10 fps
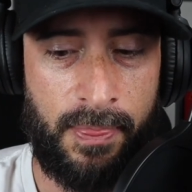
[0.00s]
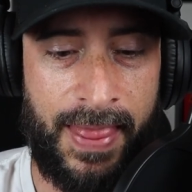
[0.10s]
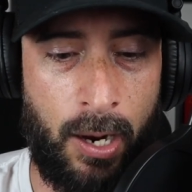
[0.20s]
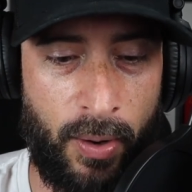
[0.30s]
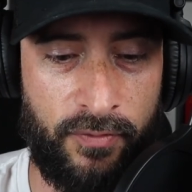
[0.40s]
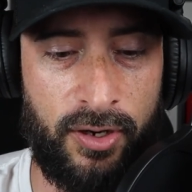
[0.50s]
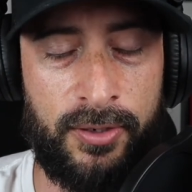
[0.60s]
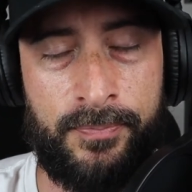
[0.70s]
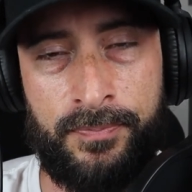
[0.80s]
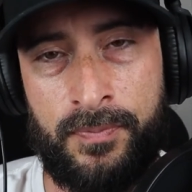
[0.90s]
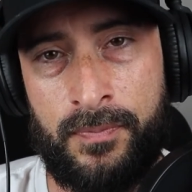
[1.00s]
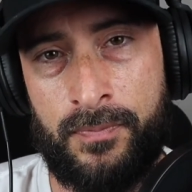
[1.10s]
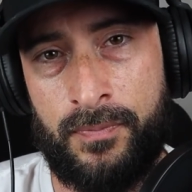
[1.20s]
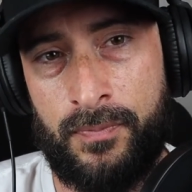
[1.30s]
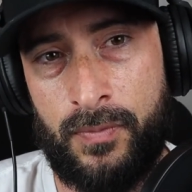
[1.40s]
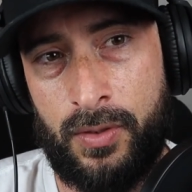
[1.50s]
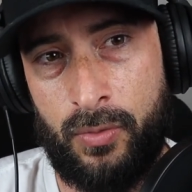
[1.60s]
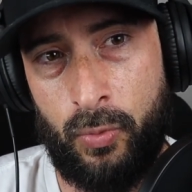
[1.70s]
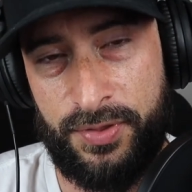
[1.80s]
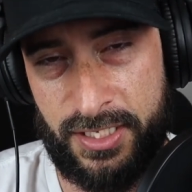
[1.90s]
However,
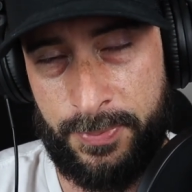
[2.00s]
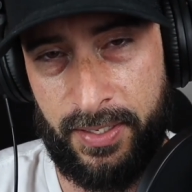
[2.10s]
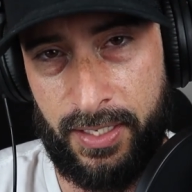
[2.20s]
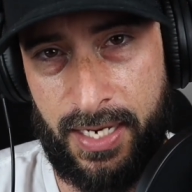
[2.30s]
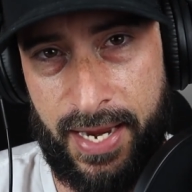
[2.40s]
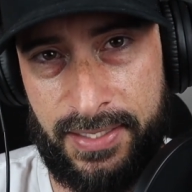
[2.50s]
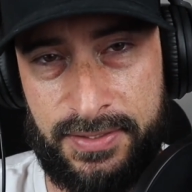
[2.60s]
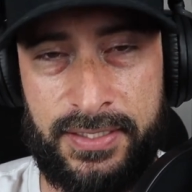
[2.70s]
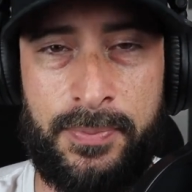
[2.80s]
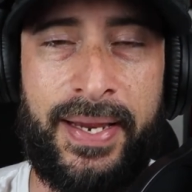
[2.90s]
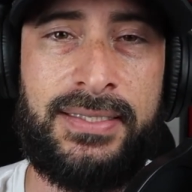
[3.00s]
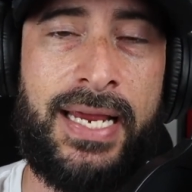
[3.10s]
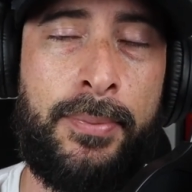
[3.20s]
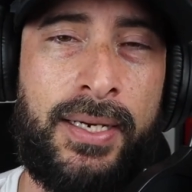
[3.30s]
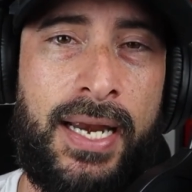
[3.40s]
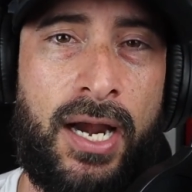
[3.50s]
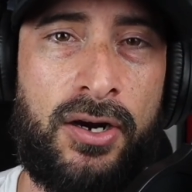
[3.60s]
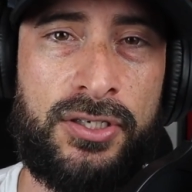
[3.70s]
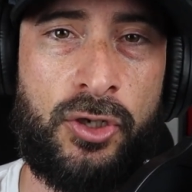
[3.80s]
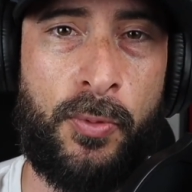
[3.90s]
with this being the case, this makes Damien
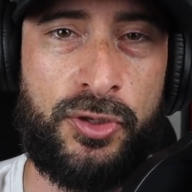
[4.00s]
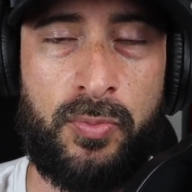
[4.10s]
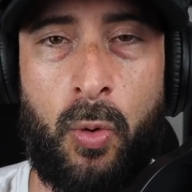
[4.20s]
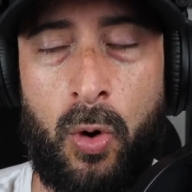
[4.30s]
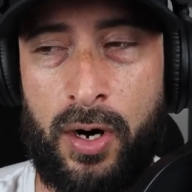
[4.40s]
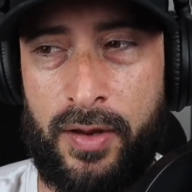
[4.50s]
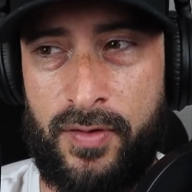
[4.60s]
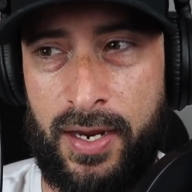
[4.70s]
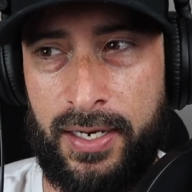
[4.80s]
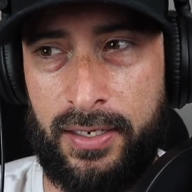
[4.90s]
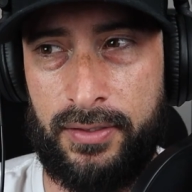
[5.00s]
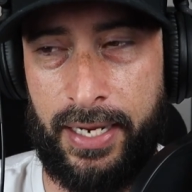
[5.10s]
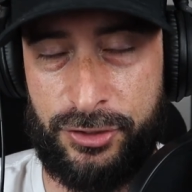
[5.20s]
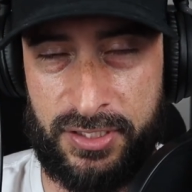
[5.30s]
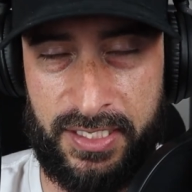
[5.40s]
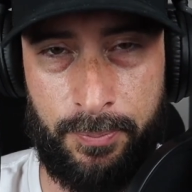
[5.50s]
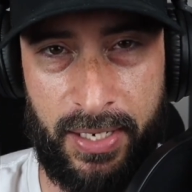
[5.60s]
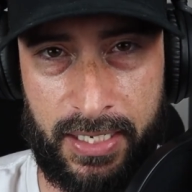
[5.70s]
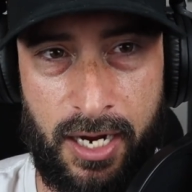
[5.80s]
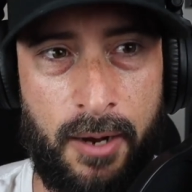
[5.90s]
Harris so much more of a interesting
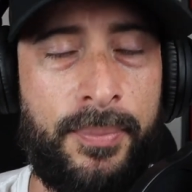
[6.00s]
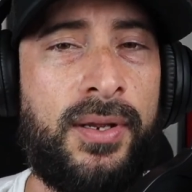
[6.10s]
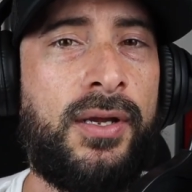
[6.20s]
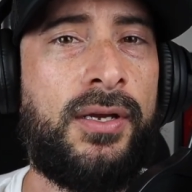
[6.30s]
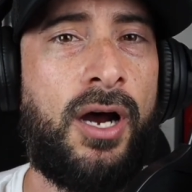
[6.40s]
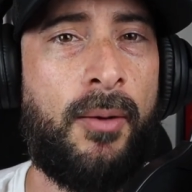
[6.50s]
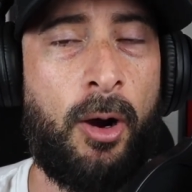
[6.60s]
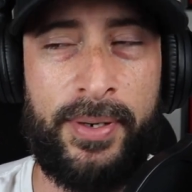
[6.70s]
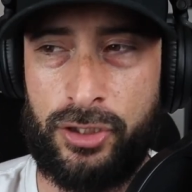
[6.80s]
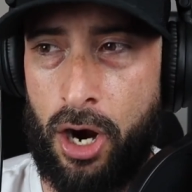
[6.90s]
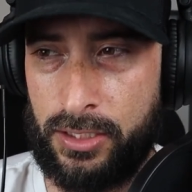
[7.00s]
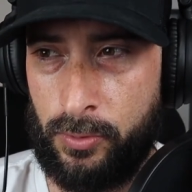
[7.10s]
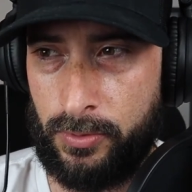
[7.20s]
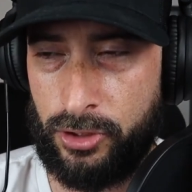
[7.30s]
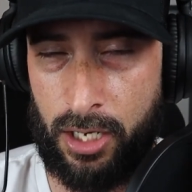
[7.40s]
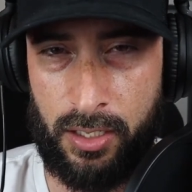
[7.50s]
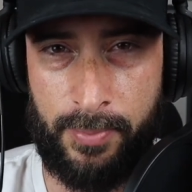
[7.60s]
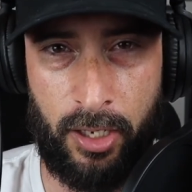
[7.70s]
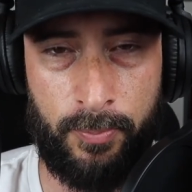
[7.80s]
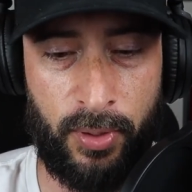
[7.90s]
pickup. I'll be talking
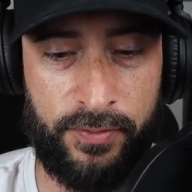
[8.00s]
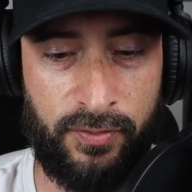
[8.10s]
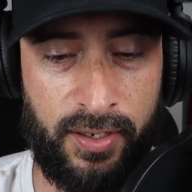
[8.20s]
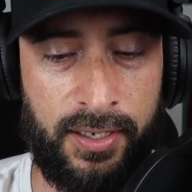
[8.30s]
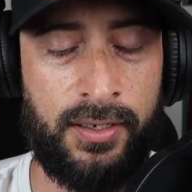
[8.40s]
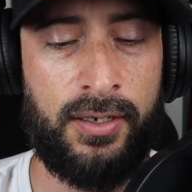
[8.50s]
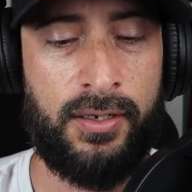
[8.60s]
about him briefly